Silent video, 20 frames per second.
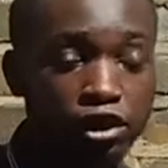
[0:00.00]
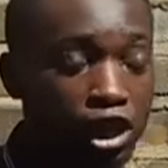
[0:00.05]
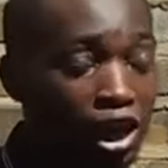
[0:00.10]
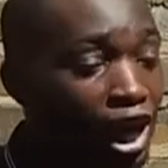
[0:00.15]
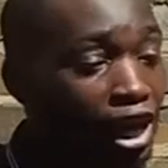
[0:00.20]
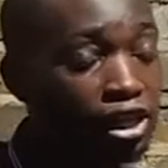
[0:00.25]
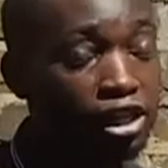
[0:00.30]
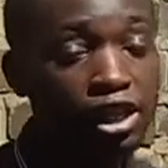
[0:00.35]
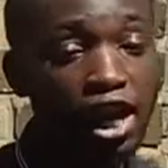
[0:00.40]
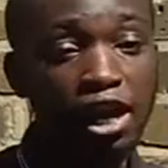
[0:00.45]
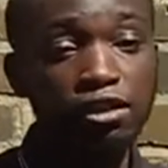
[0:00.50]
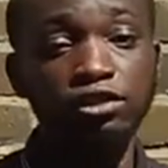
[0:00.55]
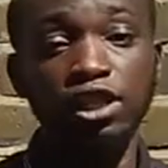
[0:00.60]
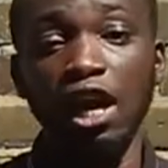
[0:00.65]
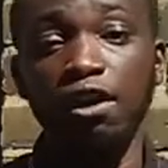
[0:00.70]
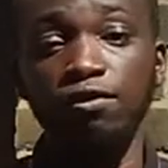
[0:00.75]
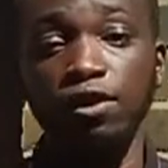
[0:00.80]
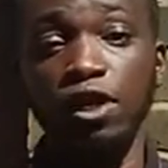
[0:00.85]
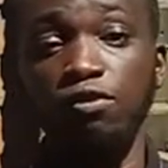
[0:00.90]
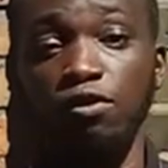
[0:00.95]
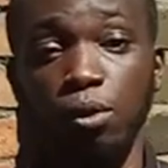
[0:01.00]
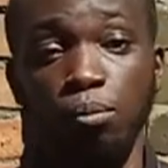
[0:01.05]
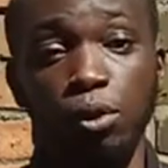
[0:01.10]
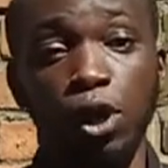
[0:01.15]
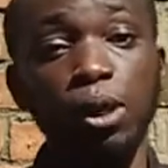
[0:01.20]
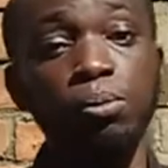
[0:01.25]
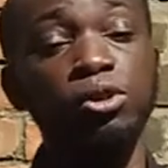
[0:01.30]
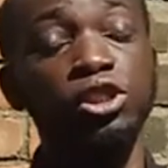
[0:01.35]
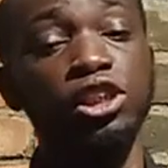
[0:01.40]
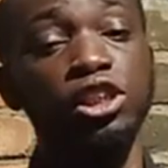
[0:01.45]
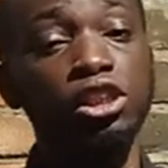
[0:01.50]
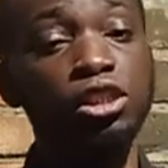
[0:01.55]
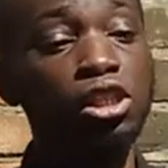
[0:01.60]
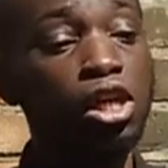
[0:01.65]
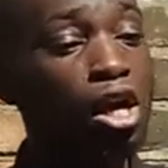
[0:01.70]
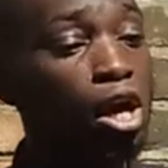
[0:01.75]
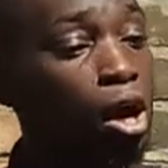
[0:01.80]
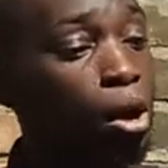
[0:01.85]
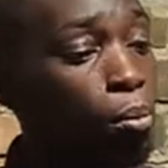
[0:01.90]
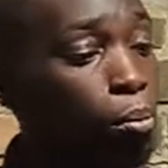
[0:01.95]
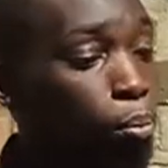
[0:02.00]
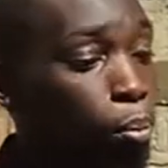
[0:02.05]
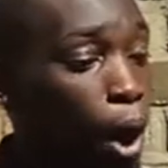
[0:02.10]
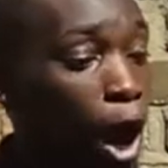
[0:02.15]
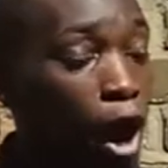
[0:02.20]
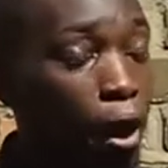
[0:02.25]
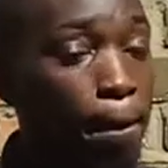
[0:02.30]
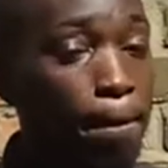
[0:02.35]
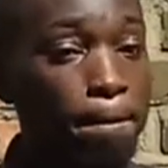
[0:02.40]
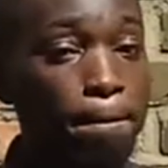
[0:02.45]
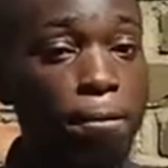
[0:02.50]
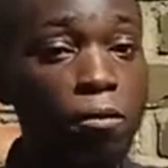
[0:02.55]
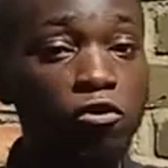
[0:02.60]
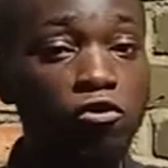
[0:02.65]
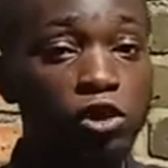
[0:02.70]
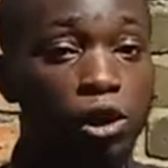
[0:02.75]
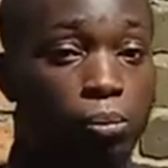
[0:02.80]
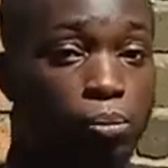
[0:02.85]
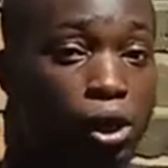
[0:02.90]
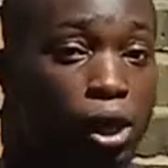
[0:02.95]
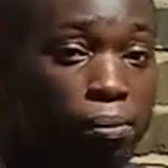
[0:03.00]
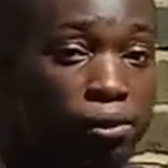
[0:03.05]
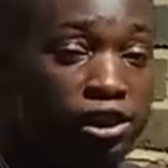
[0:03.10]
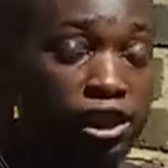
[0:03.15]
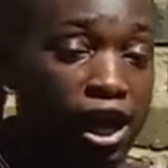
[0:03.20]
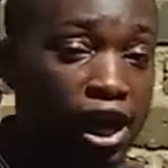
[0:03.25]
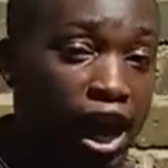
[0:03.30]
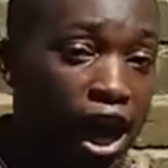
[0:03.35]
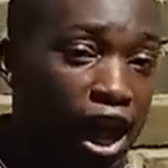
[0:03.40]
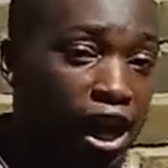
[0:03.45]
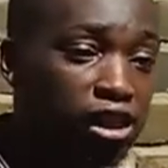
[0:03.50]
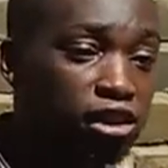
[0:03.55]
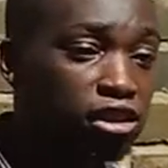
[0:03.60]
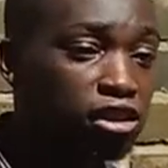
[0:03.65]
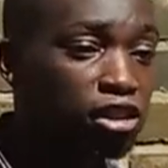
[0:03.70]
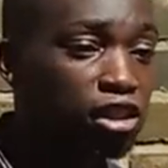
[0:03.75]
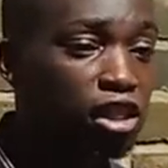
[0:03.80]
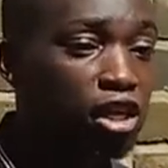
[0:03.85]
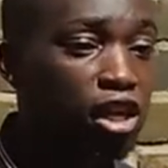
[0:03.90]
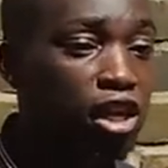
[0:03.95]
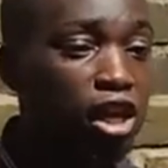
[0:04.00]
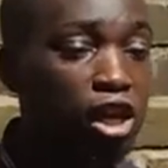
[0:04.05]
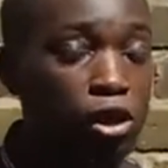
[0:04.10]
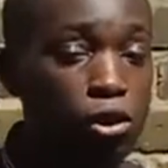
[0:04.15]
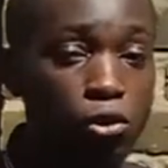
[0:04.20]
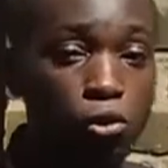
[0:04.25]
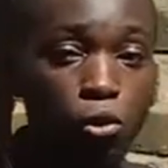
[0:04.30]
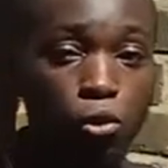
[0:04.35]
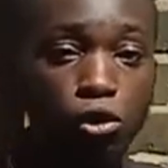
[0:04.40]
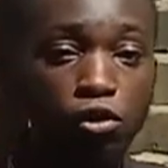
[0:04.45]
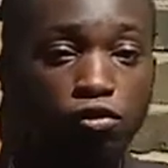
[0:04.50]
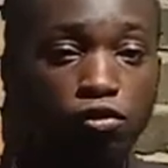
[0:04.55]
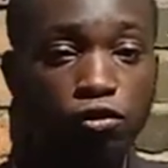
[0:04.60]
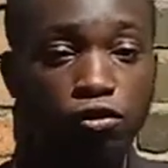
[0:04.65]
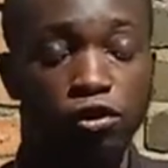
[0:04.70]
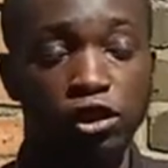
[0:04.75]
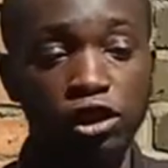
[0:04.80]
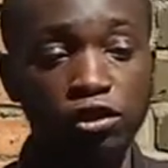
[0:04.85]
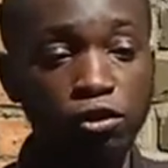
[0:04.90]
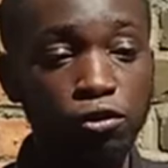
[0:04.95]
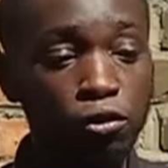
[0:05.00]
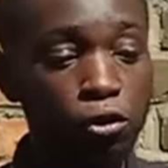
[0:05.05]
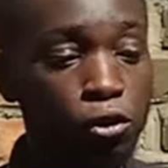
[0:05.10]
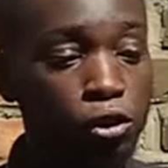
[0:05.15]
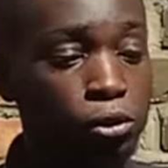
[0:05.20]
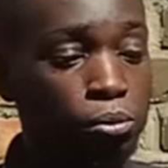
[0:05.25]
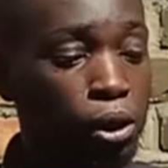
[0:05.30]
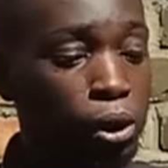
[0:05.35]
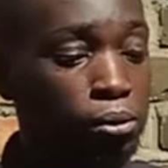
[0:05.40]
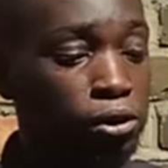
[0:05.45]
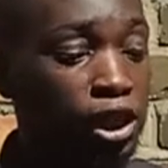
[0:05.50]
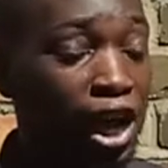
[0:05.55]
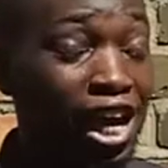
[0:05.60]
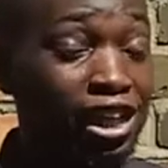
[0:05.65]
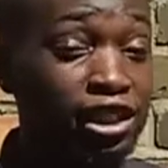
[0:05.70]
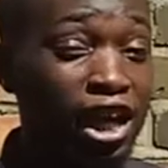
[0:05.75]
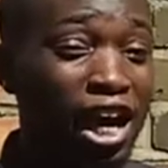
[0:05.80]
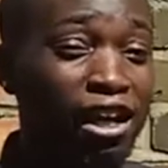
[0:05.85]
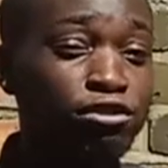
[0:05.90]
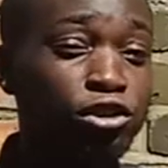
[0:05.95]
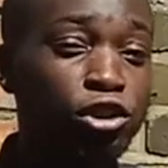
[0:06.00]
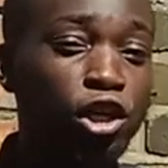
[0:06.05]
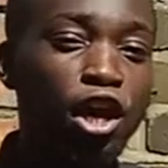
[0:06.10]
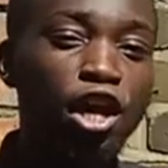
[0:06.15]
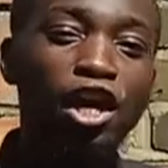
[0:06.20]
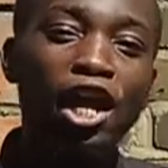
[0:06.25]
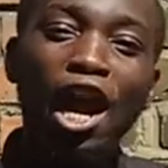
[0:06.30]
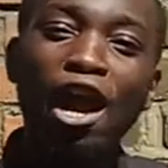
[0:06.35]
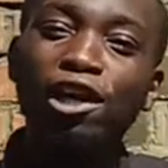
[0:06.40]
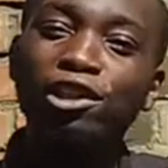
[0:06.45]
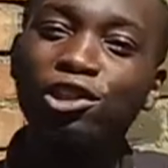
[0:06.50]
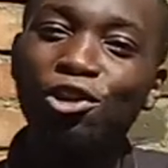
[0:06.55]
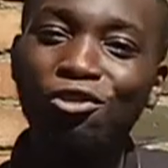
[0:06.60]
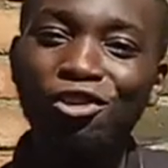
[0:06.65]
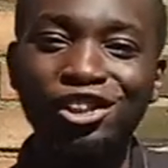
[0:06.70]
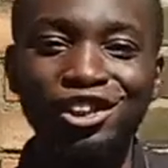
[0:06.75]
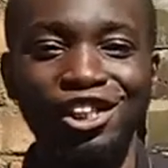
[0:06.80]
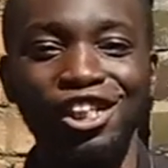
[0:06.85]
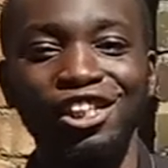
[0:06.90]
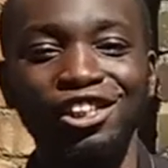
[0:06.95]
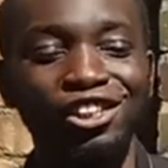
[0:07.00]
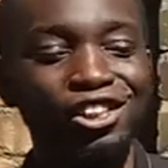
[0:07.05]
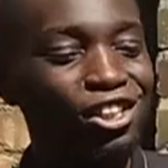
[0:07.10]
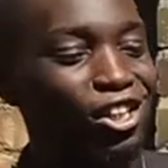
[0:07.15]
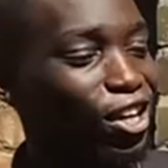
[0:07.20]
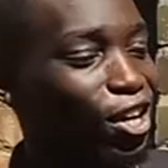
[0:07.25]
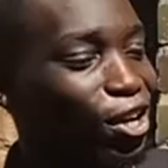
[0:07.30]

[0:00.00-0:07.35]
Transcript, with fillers: That like knives have different purposes, but for the purpose that it has, in order for it to fulfill its purpose, it has to have certain characteristics.